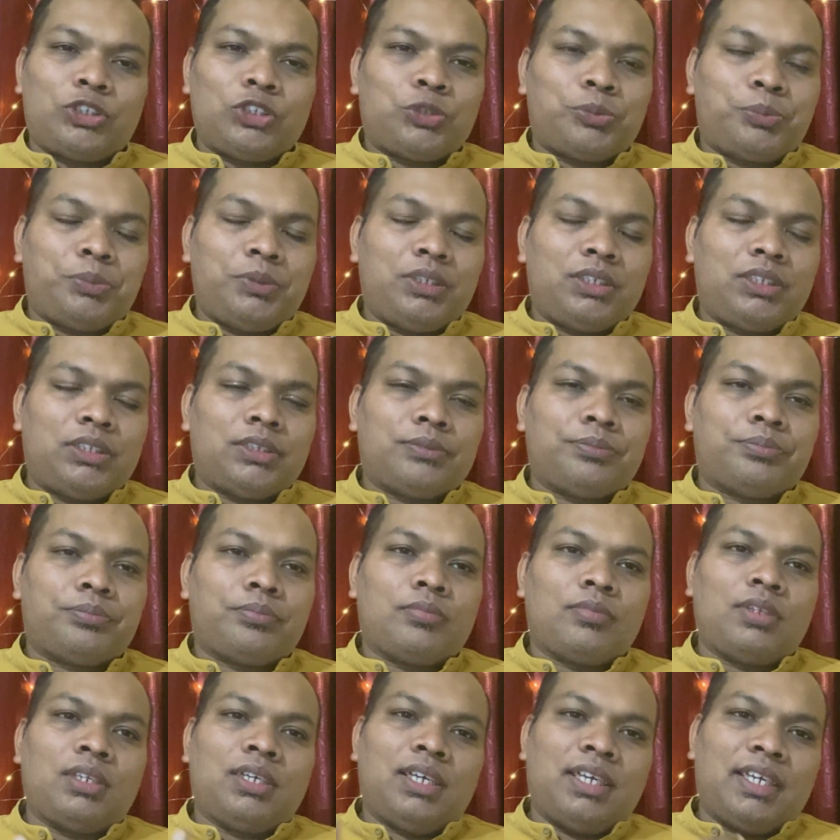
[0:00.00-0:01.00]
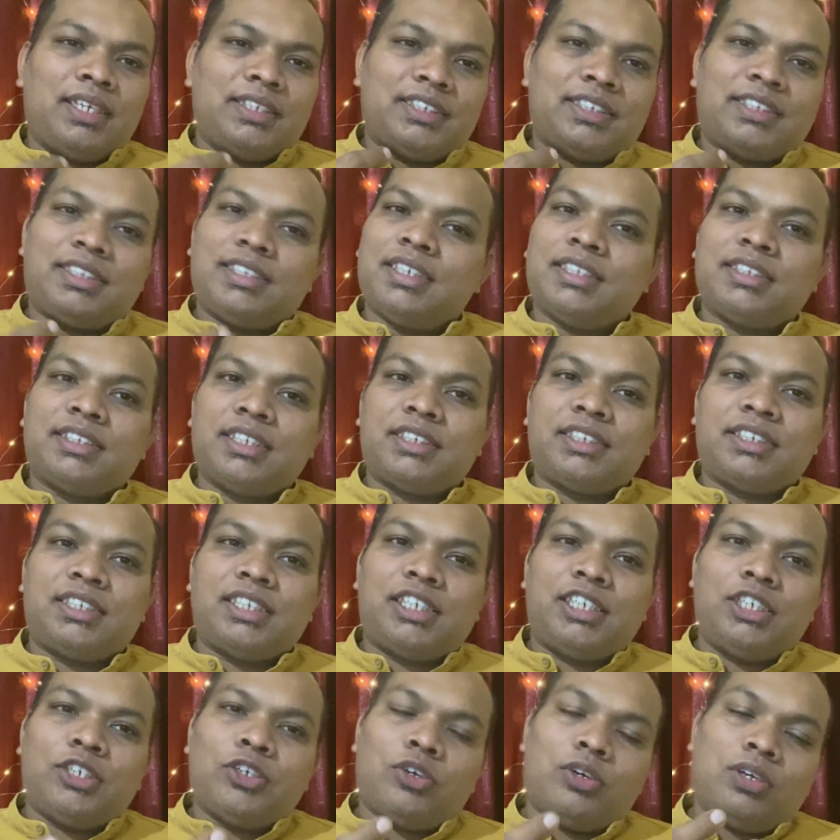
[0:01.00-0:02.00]
speak? Is it
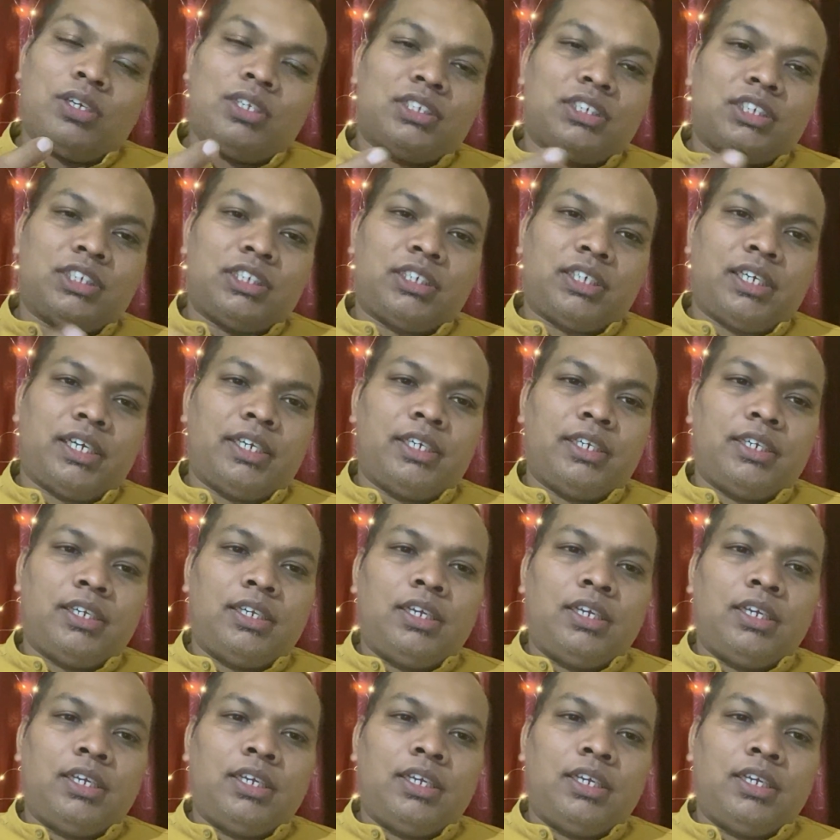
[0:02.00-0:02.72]
necessary or is it kind?